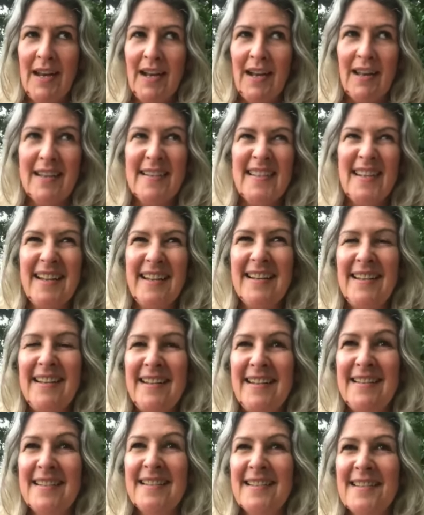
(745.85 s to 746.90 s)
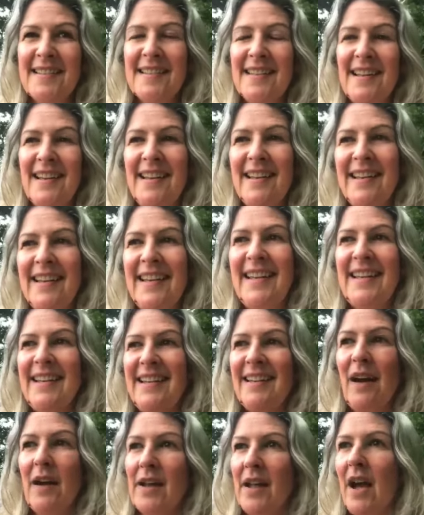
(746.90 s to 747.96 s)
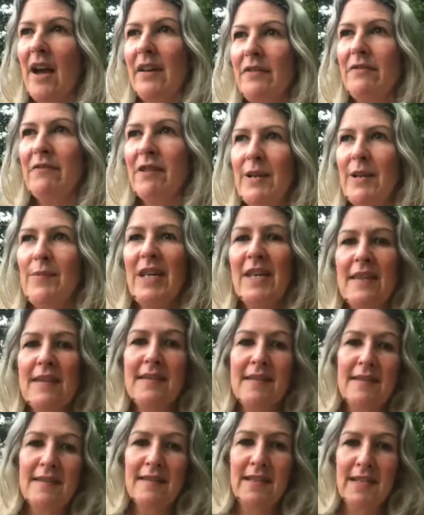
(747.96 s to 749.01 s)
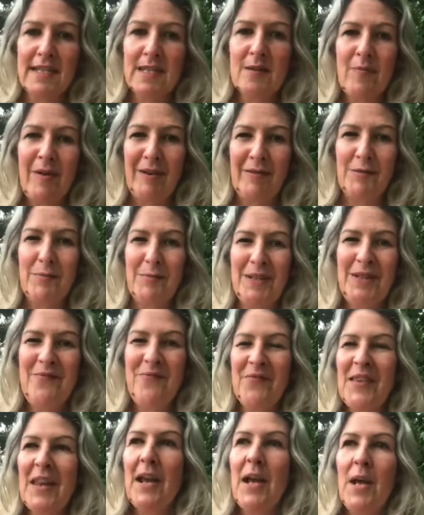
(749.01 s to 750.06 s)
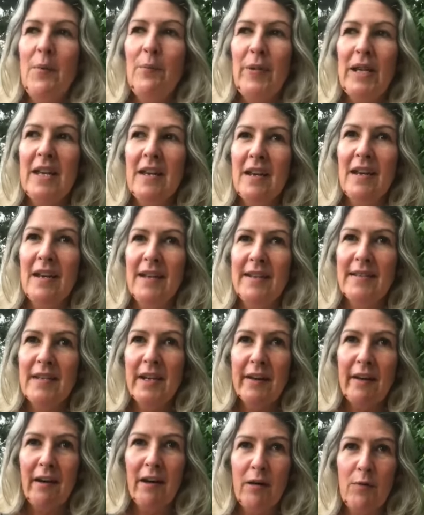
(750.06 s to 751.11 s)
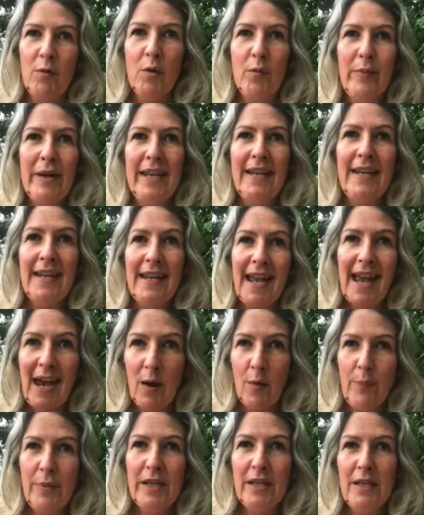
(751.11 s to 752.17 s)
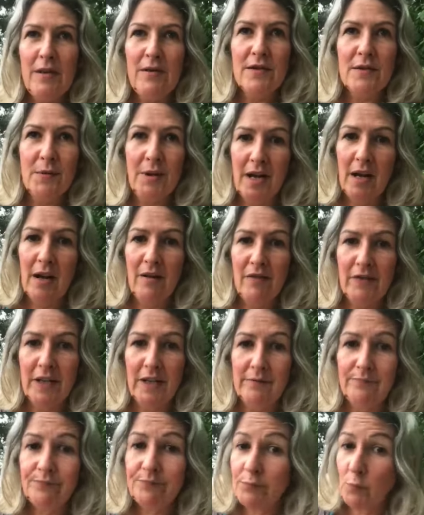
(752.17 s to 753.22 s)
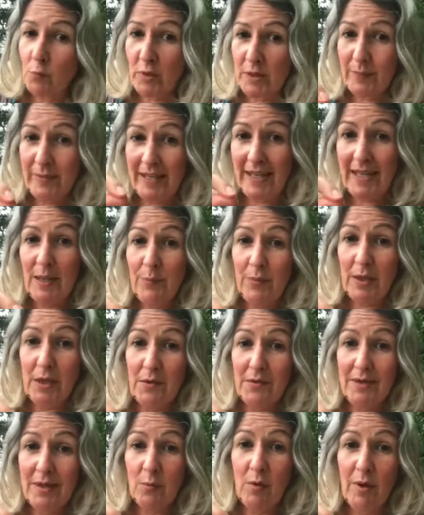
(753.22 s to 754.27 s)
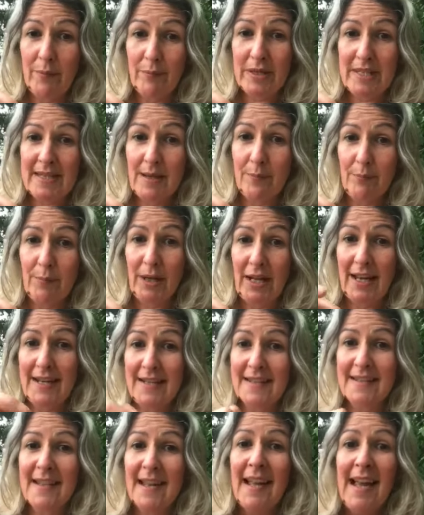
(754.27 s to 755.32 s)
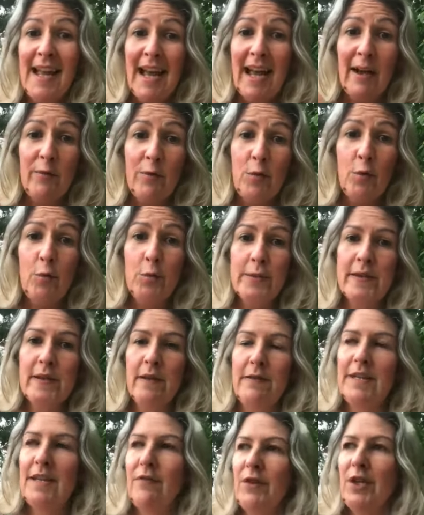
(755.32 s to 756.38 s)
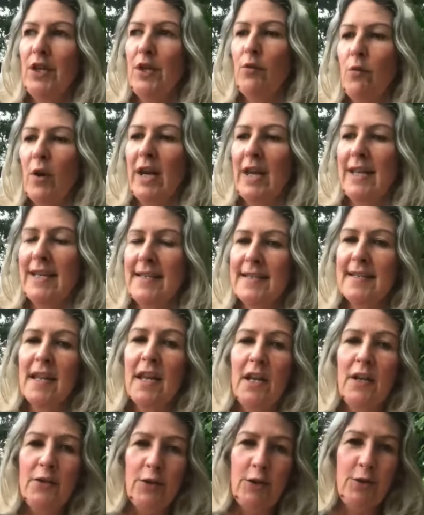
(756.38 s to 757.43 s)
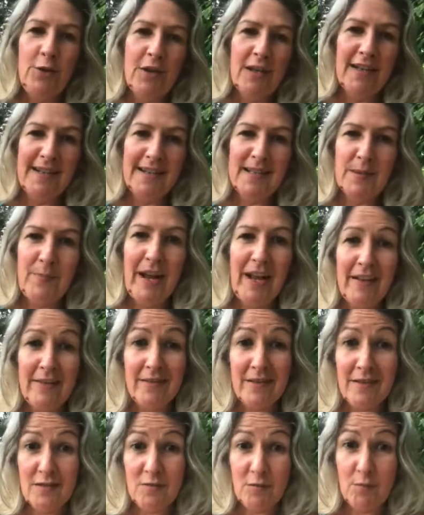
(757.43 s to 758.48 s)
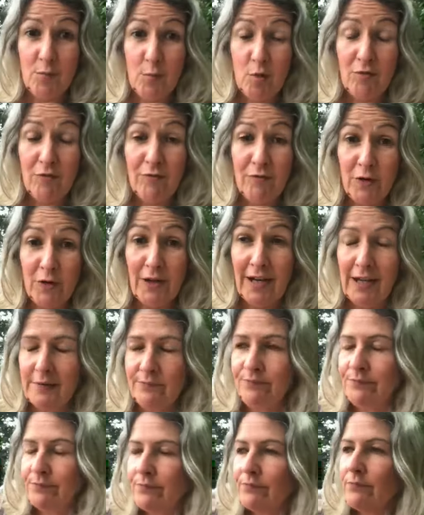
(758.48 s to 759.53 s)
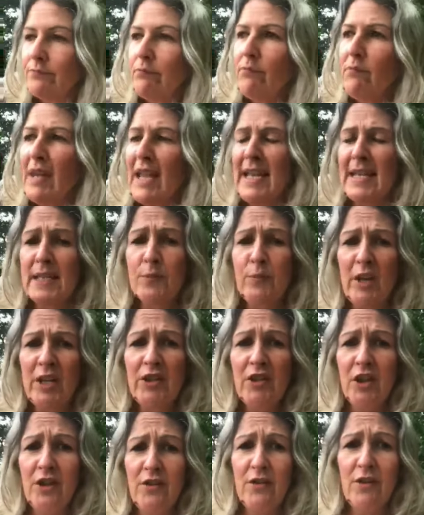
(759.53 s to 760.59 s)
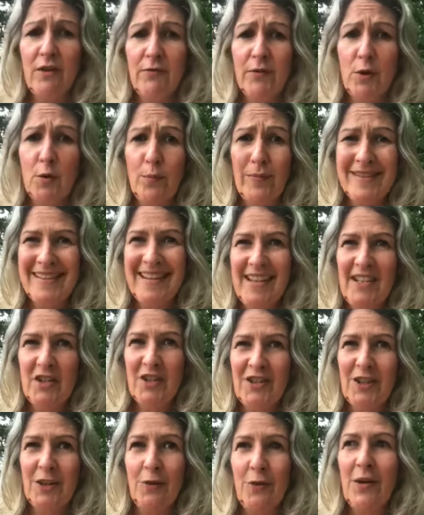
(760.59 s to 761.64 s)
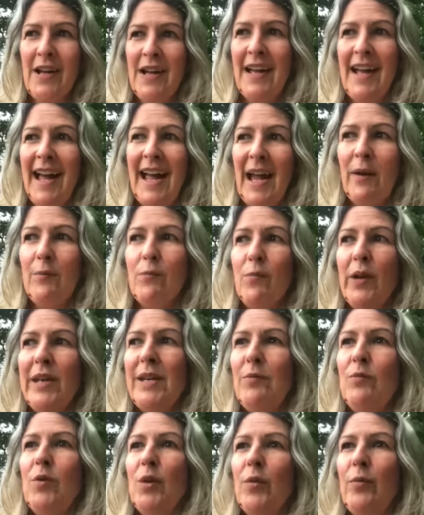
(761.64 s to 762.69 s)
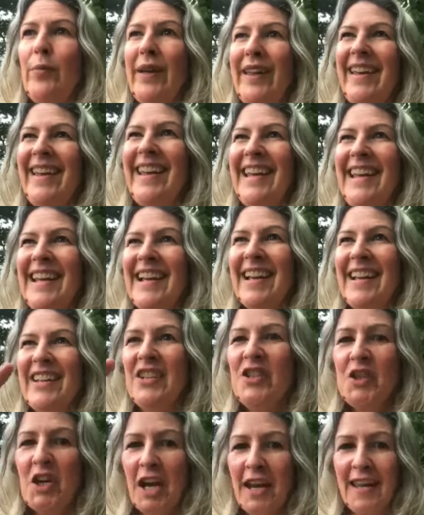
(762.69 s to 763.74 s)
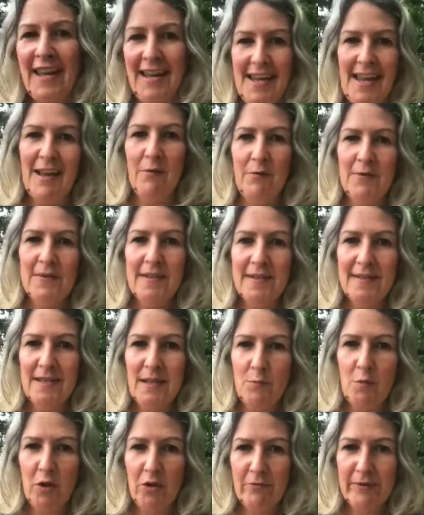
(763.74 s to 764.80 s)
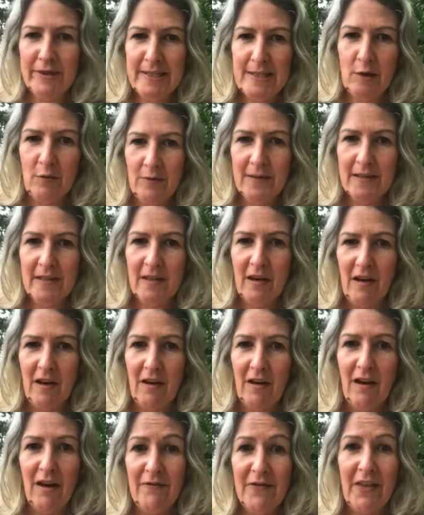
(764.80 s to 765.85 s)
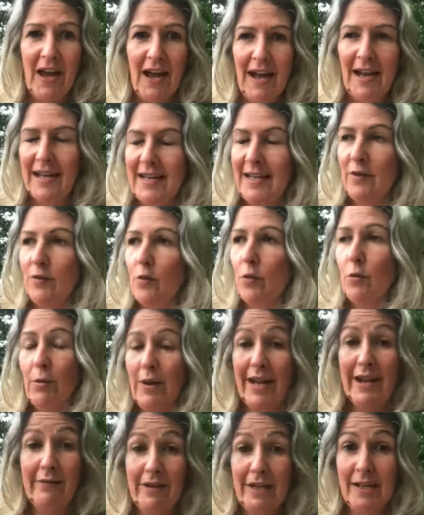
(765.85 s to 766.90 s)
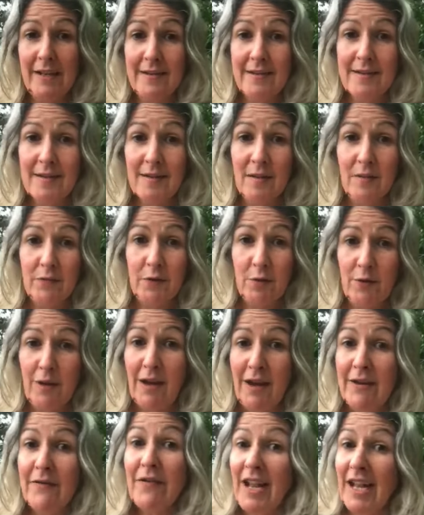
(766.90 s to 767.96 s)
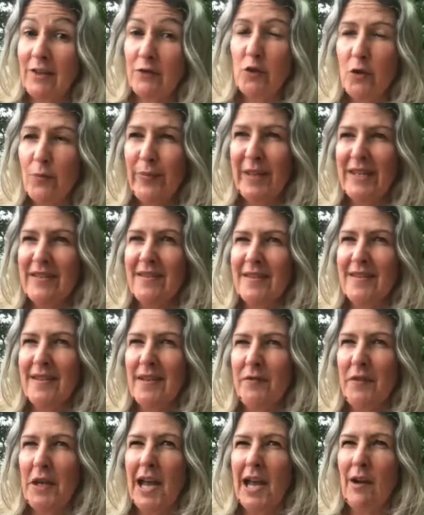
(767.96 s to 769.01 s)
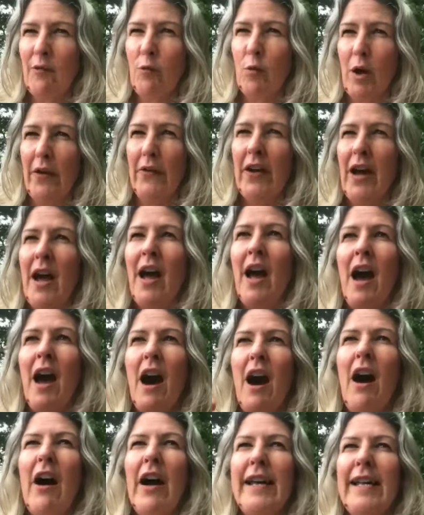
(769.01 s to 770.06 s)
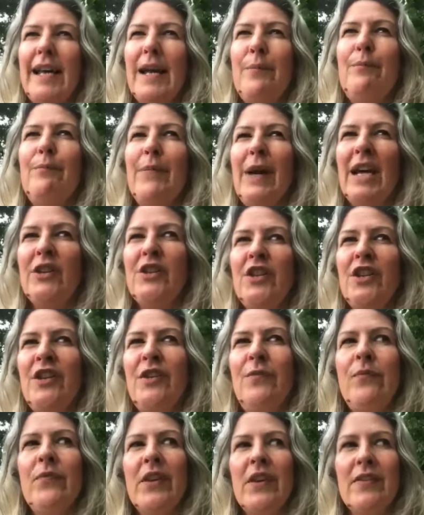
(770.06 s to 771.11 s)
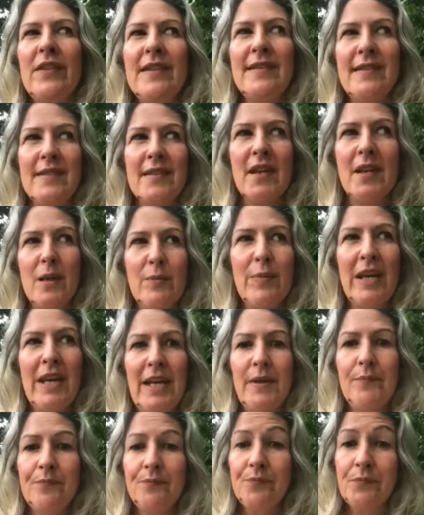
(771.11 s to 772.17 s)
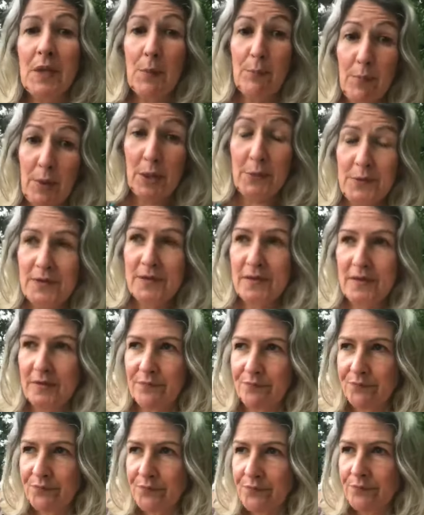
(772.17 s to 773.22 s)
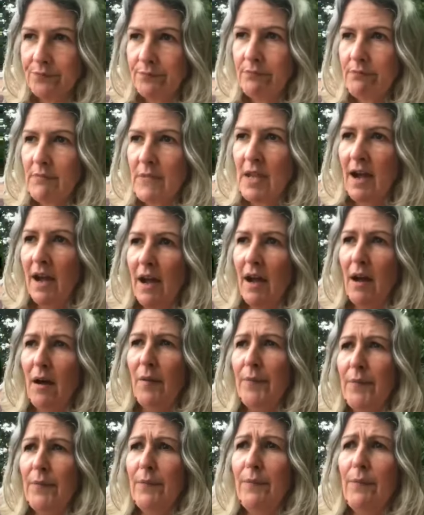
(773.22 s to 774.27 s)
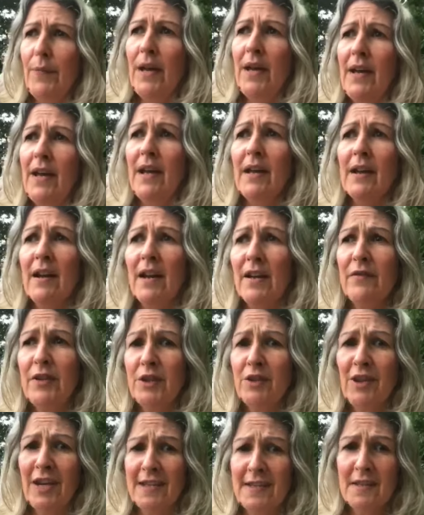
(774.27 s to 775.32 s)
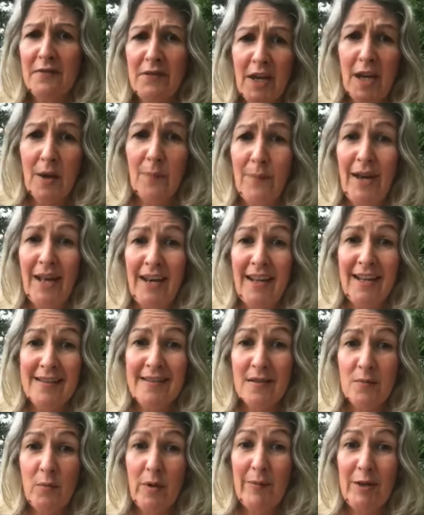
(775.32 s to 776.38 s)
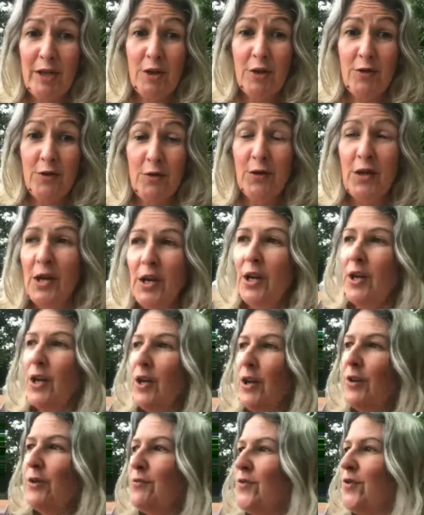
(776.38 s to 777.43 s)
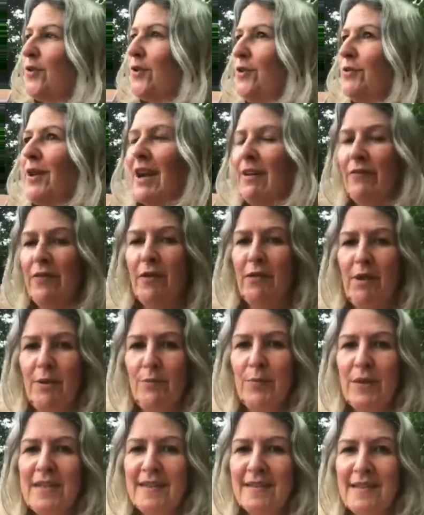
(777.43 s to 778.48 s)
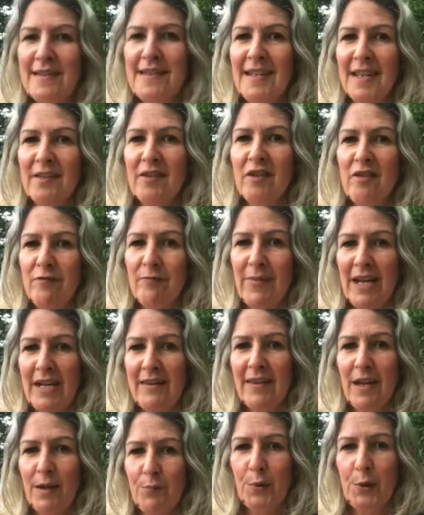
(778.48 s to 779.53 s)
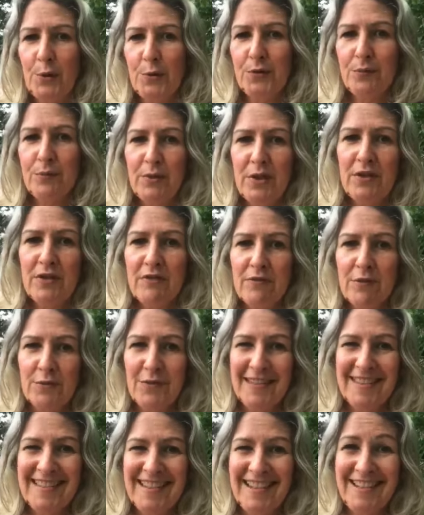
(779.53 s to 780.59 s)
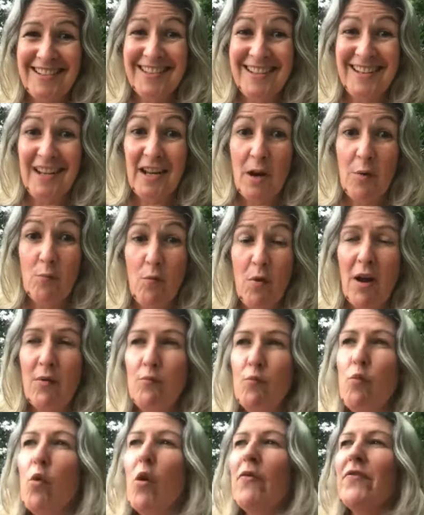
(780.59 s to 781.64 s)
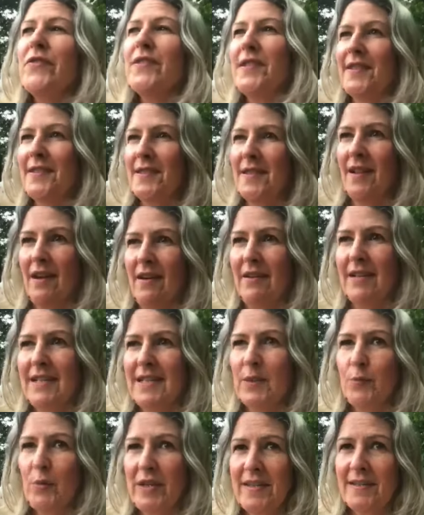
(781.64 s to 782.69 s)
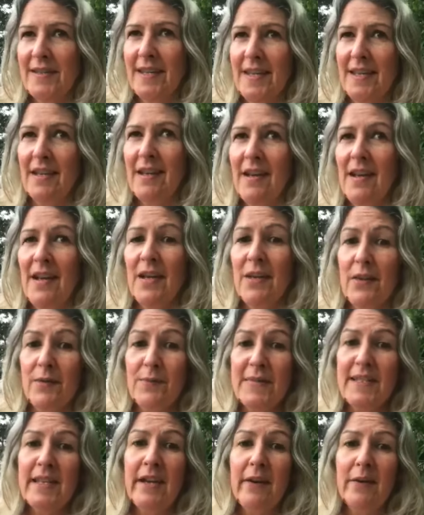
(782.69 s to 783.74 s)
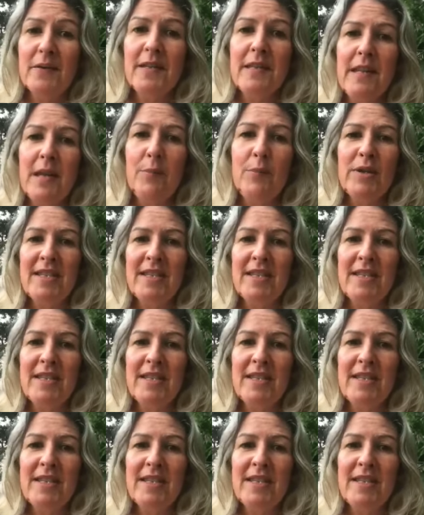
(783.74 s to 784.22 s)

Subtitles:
Like I said, I'm kind of framing this as an experiment, because, you know, I will be helping you to uncover what's been keeping you in the 1% place, and also giving you ways that you can expand into a more fuller expression of your potential. And we will be kind of checking out to see what the results are of that in all areas of your life and your business if you have one. I imagine that this is going to be most kind of attractive and compelling to women who do have their own businesses, who've made that bold and beautiful decision, and want to start expressing themselves and their